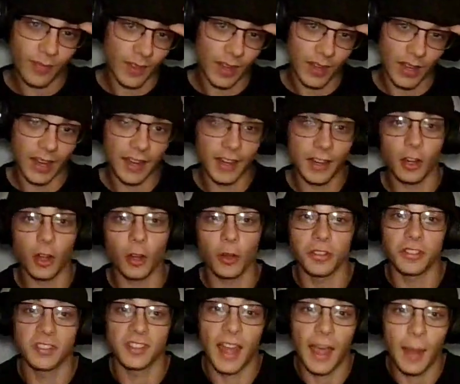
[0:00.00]
I didn't know it
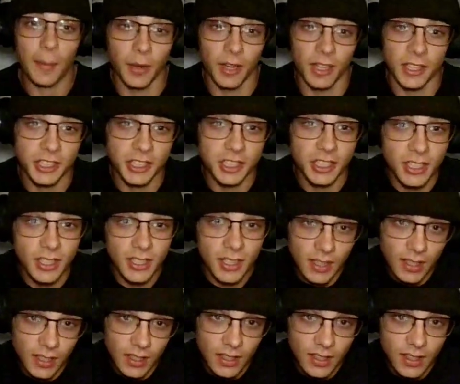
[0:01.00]
was that much.
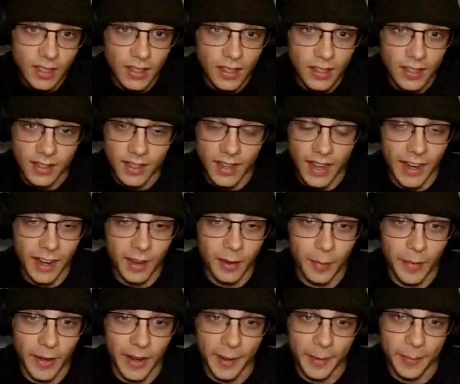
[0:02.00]
Damn,
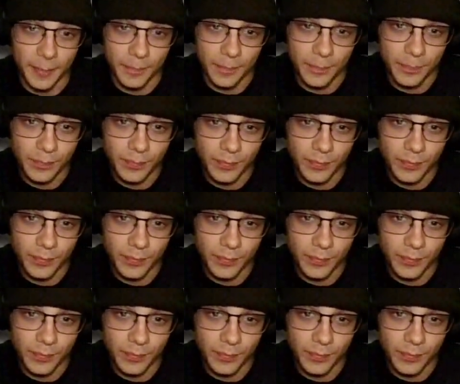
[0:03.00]
man.